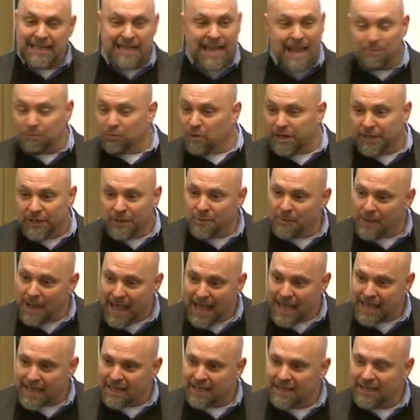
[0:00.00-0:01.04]
he kept running
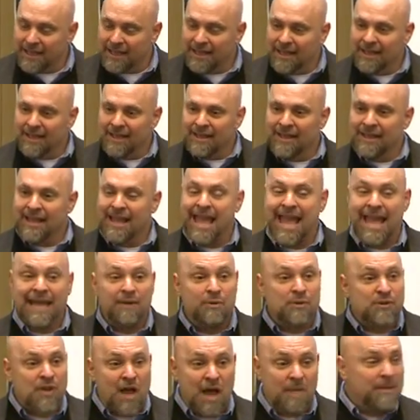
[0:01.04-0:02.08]
away. And it
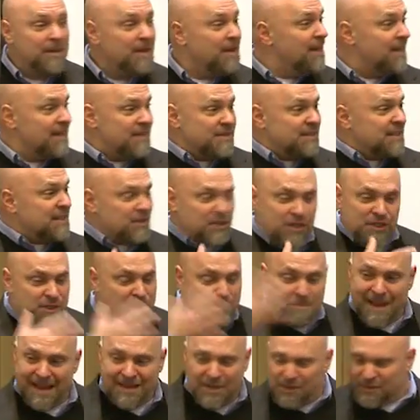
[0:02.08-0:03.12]
was all because this just
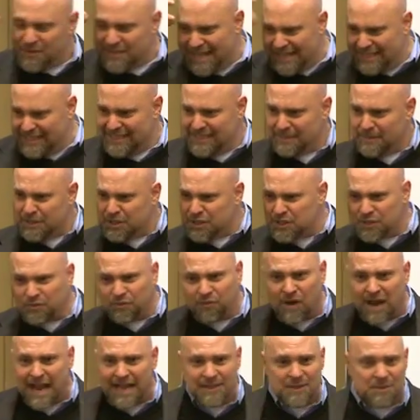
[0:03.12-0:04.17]
made no sense to him. It just
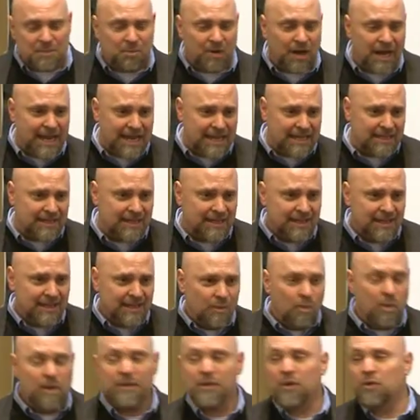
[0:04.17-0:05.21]
fried his brain.
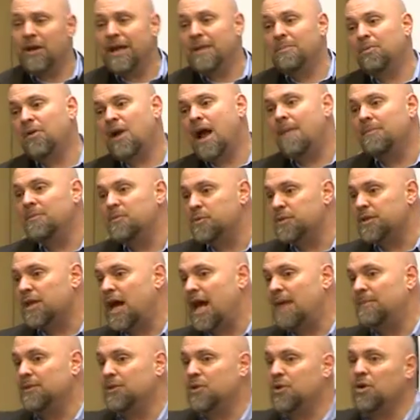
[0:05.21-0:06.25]
One of the great problems with
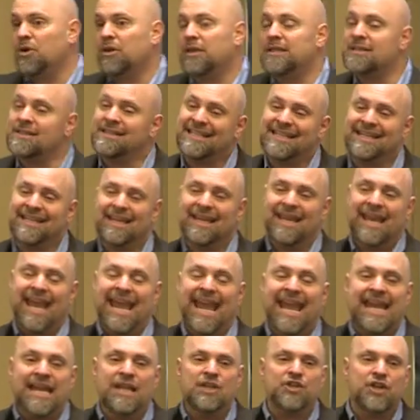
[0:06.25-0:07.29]
Common Core is the
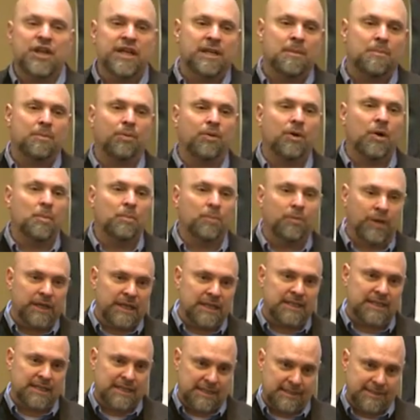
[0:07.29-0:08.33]
age
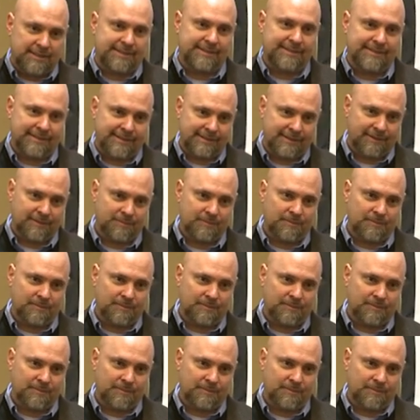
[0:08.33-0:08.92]
inappropriateness